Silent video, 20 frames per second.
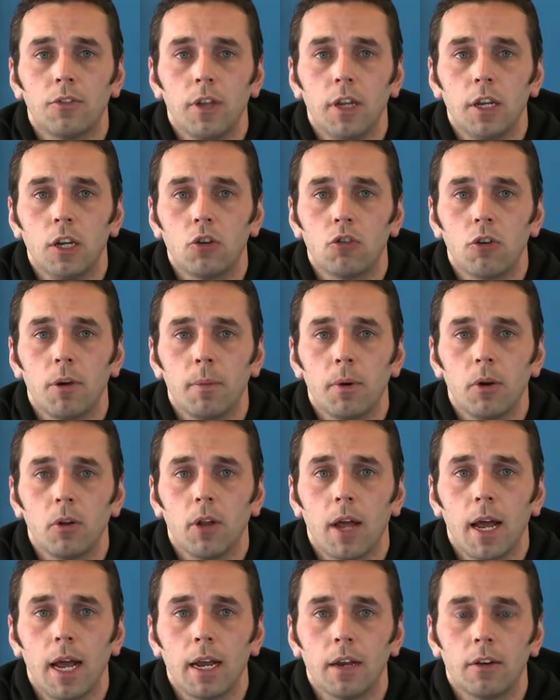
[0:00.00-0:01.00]
the
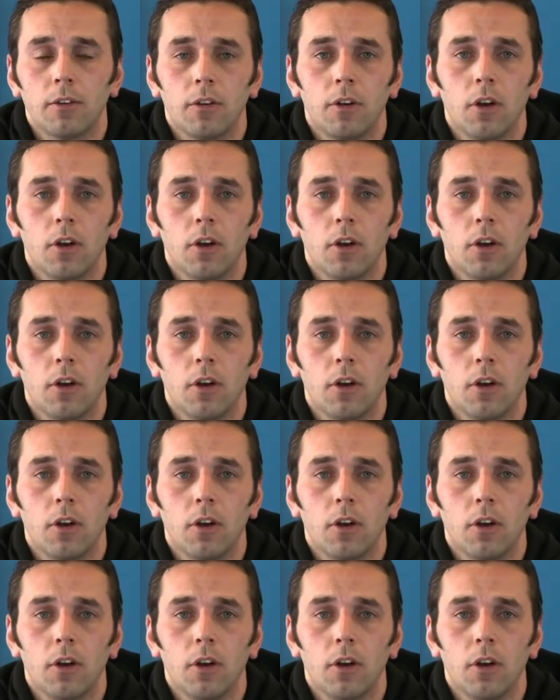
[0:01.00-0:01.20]
Criminal Act